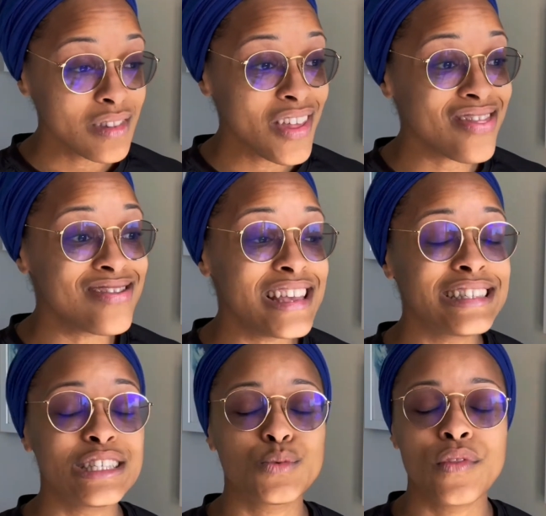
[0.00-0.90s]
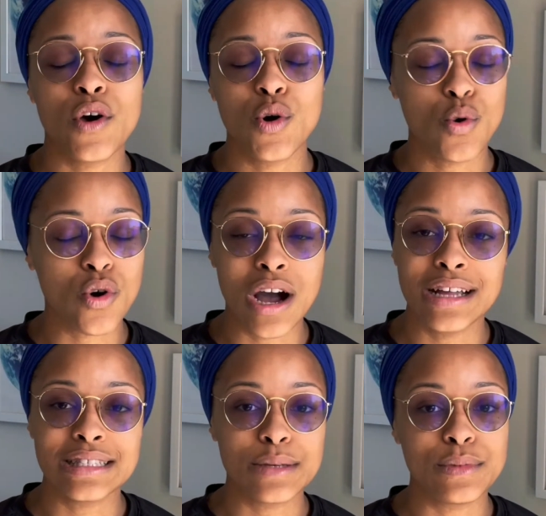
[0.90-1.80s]
This is when the whole
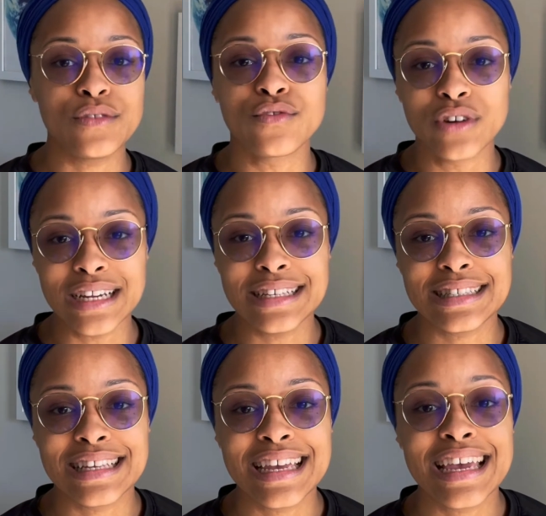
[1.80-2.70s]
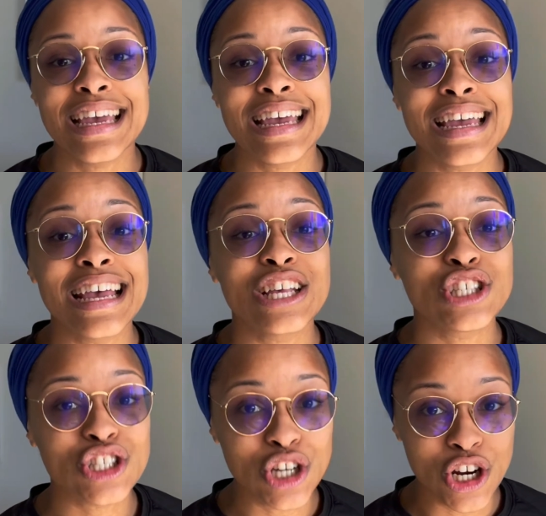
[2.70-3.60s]
concept of race
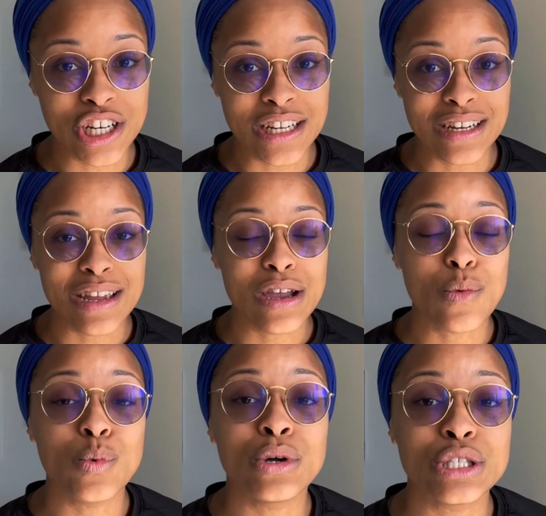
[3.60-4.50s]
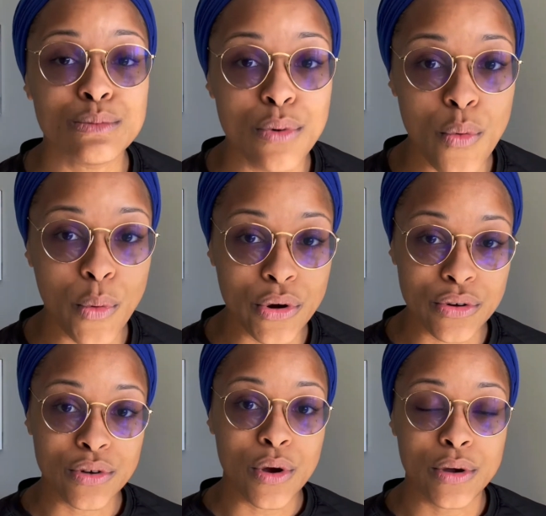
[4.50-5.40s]
started, was born,
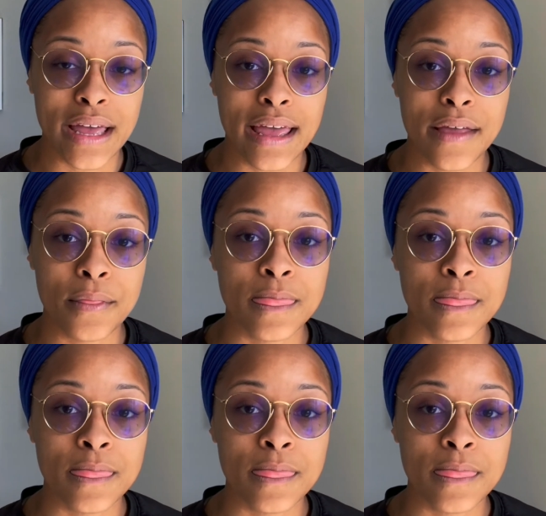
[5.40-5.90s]
okay?